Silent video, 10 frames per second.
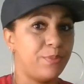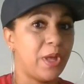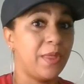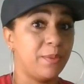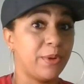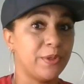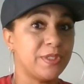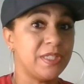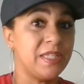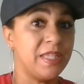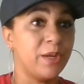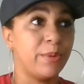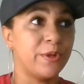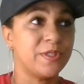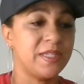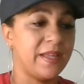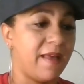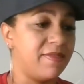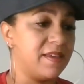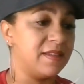Other person, their person
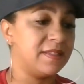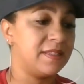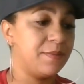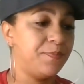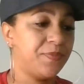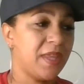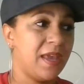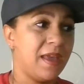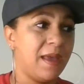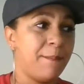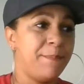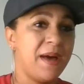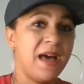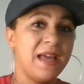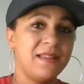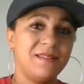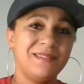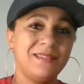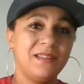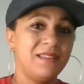got this. But
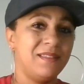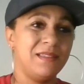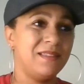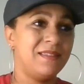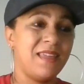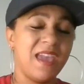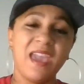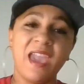they